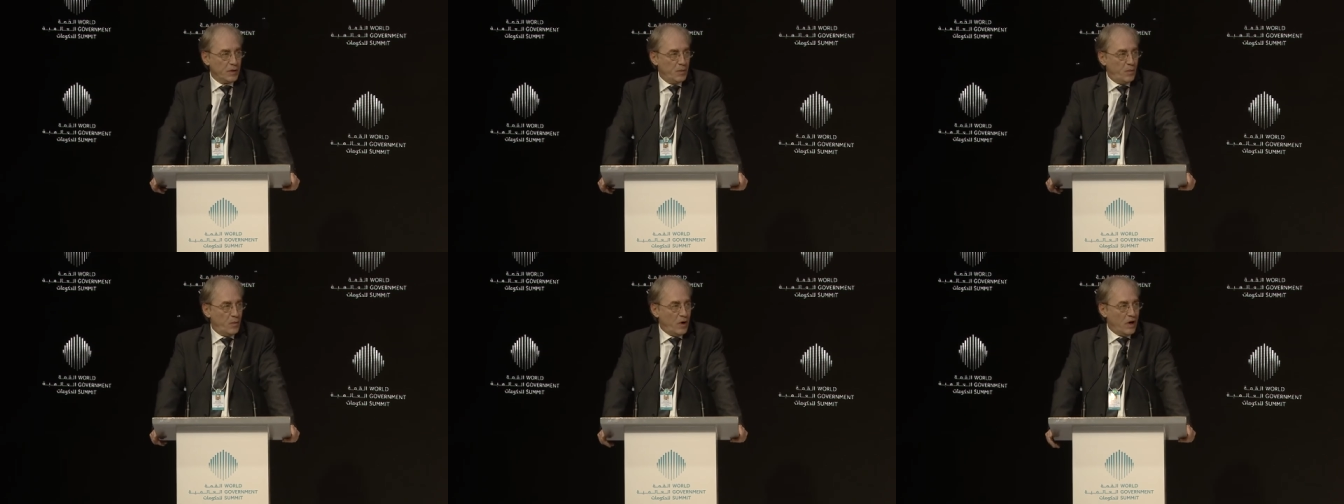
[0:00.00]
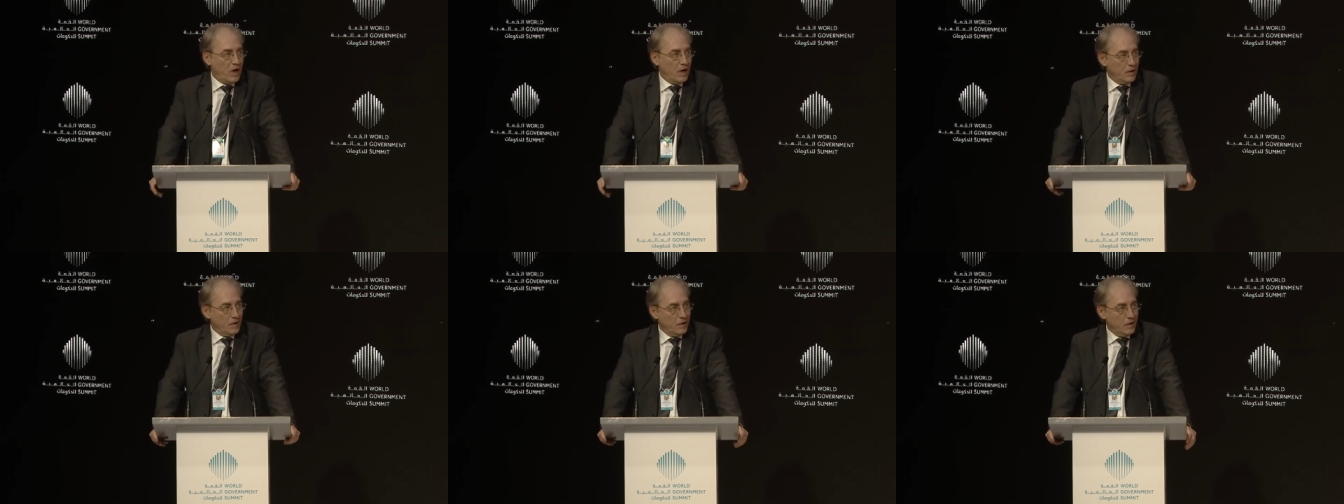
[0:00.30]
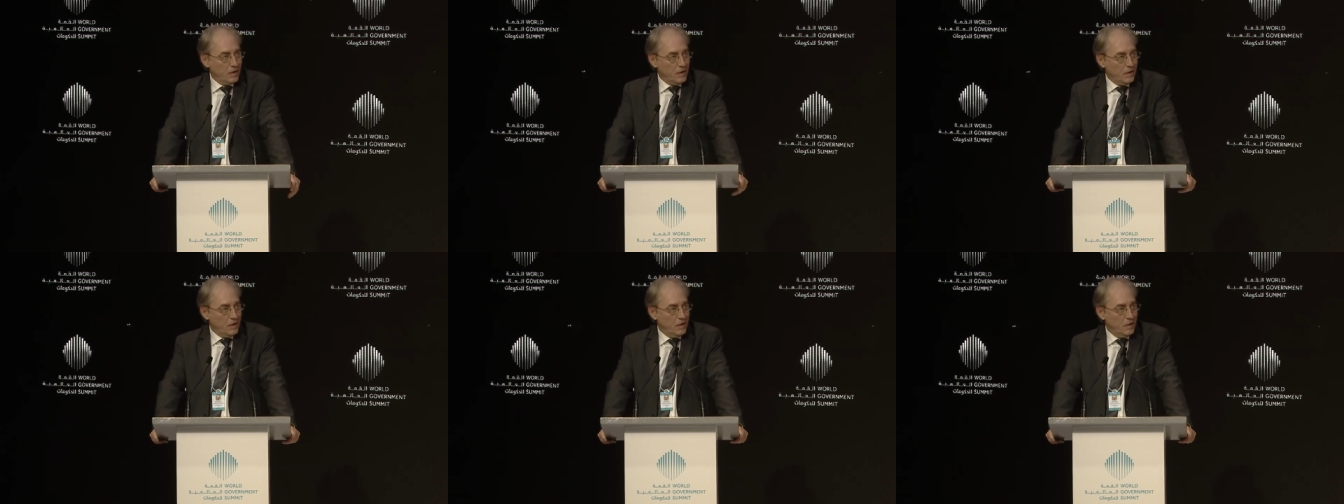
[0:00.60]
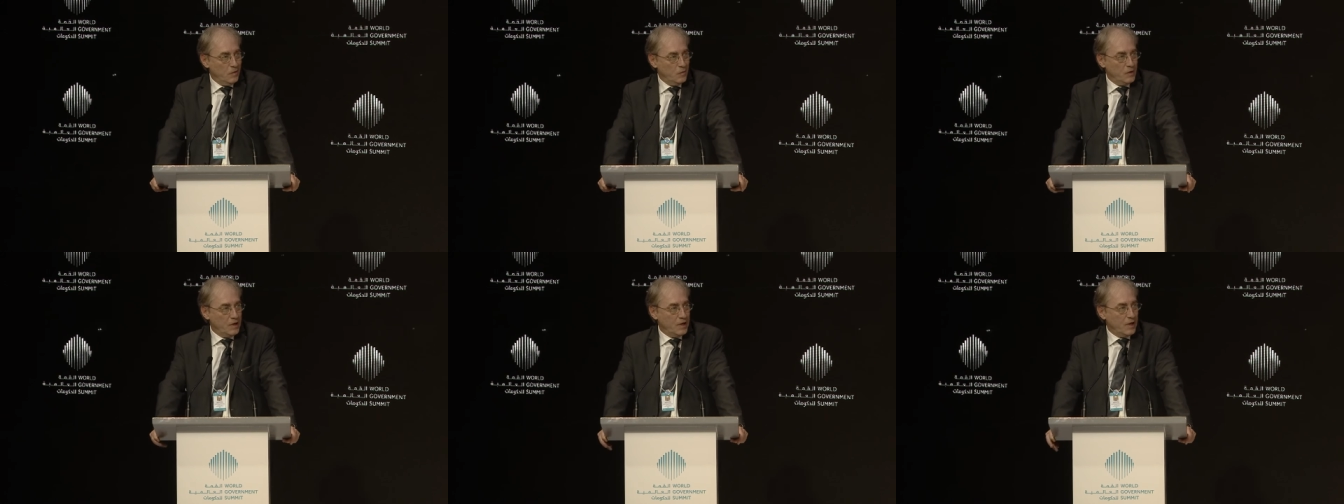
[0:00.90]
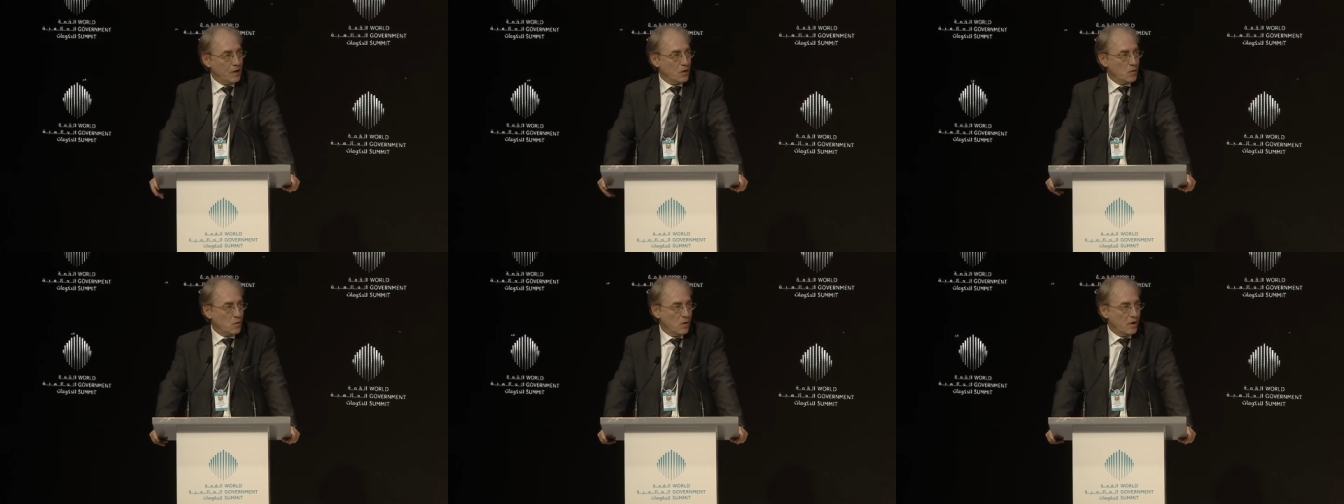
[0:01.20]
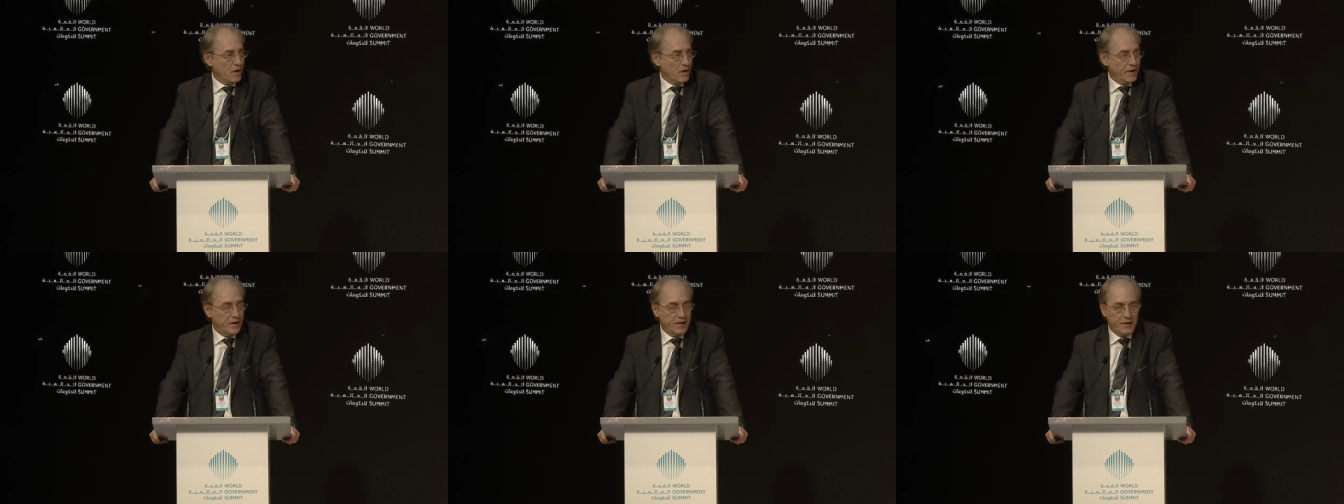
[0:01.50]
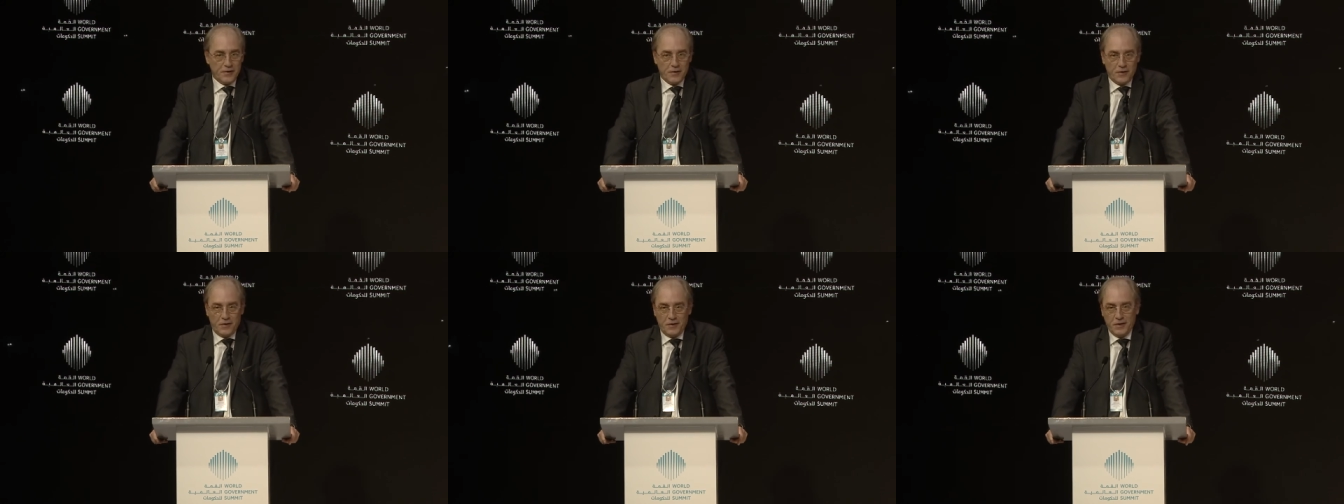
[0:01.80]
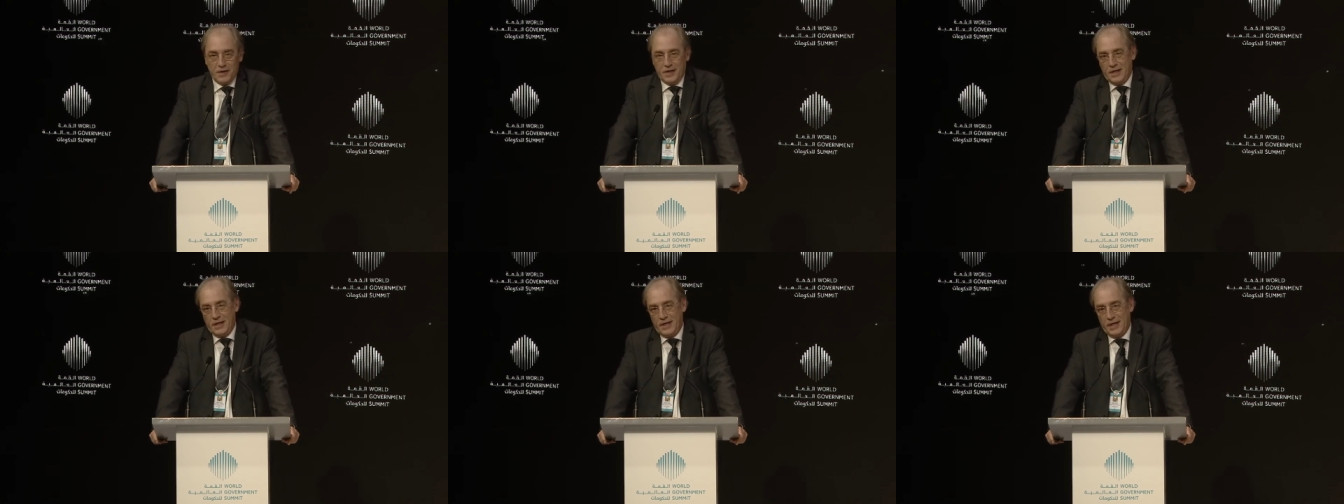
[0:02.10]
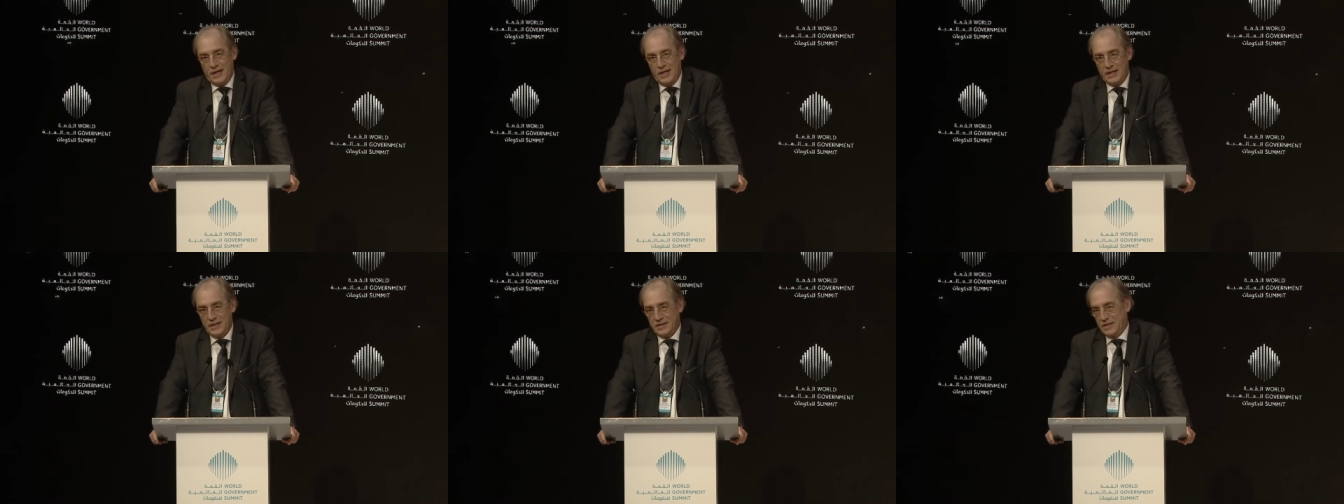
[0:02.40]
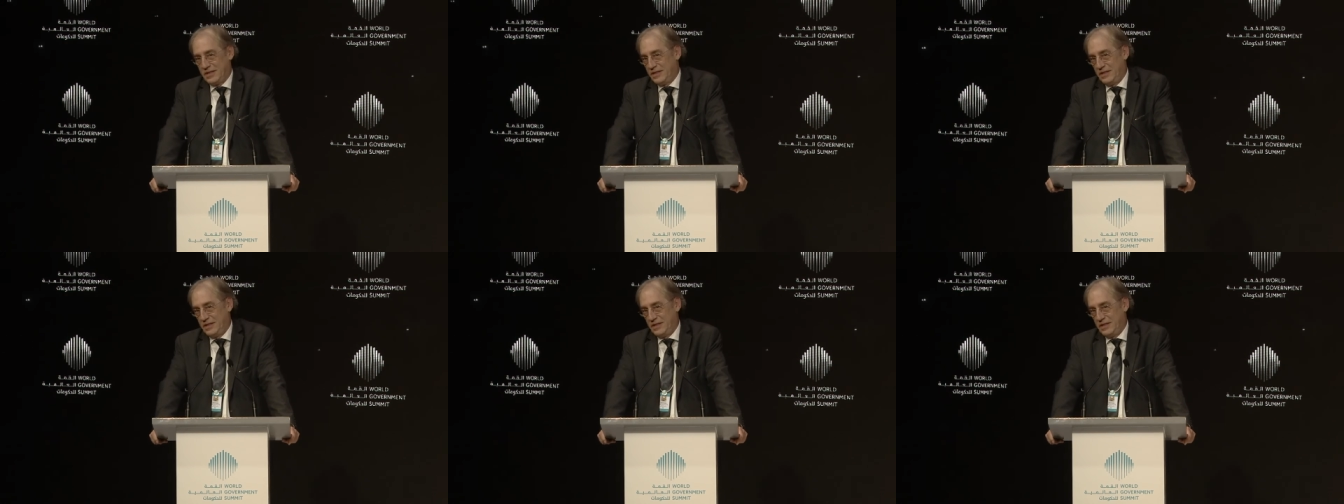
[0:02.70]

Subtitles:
the partners we are working on has